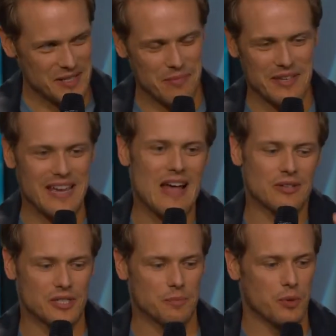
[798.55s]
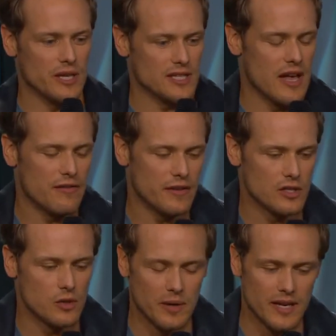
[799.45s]
something else to put his life
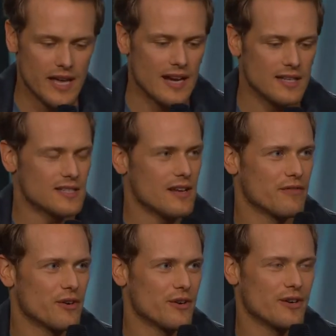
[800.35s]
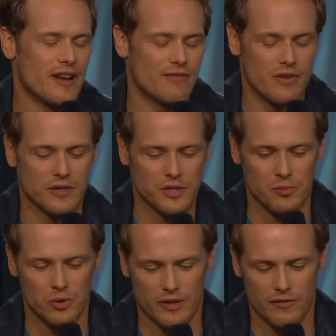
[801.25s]
into. But again, it's never right. never runs
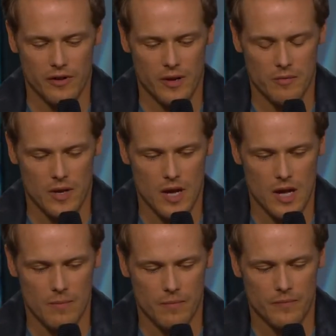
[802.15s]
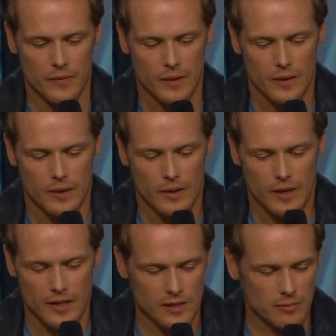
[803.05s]
smoothly for him. Um,
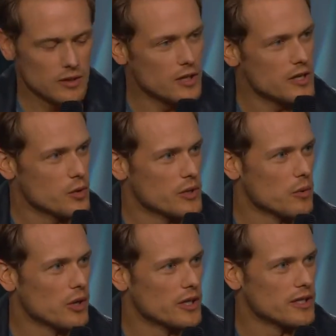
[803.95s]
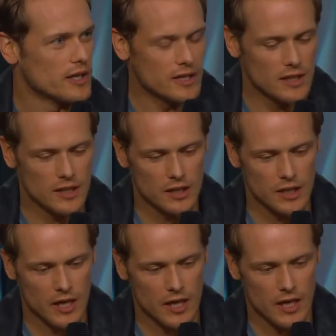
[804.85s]
it's something that he's always wanted, and I think
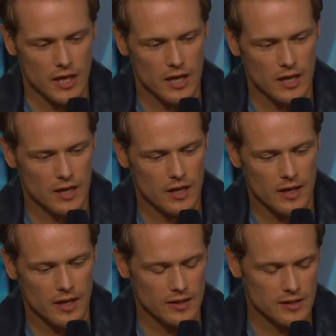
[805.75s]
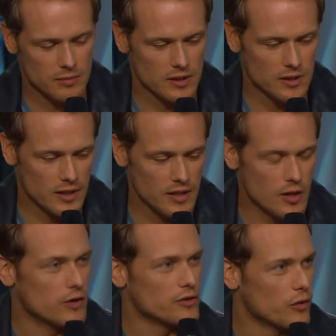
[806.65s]
uh, it's something that he
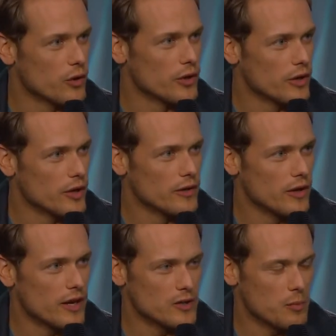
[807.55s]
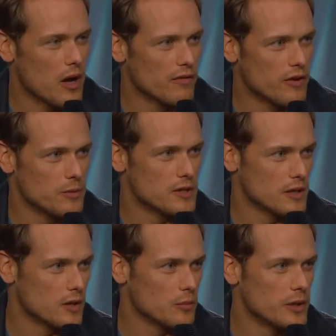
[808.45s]
yearns for, and, and it's a part of him that's
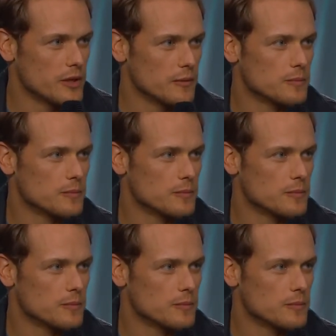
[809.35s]
incomplete.